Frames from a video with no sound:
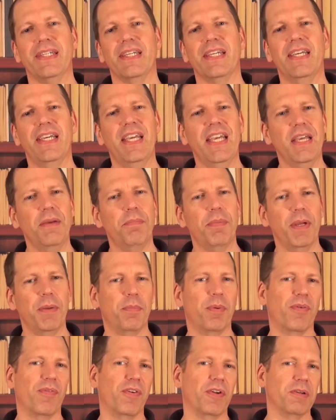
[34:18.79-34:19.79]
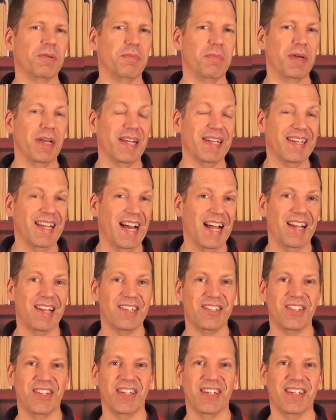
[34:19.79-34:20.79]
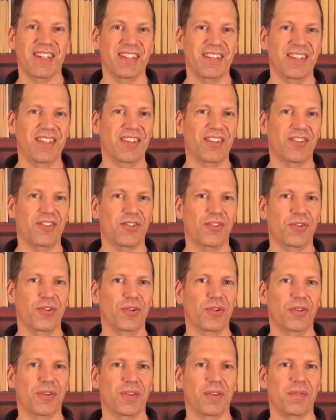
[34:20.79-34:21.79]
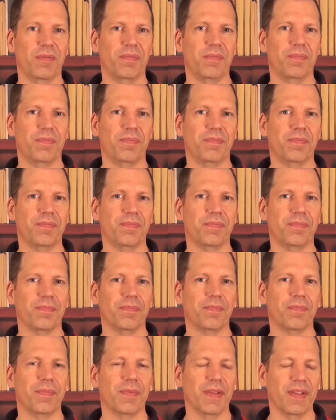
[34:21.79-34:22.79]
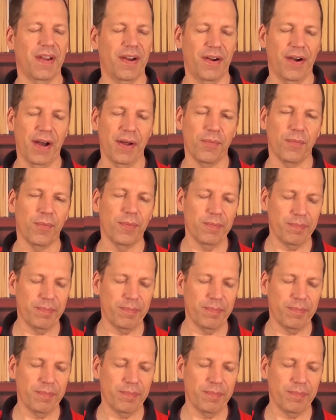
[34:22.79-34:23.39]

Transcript: keep people from acknowledging this truth. All right.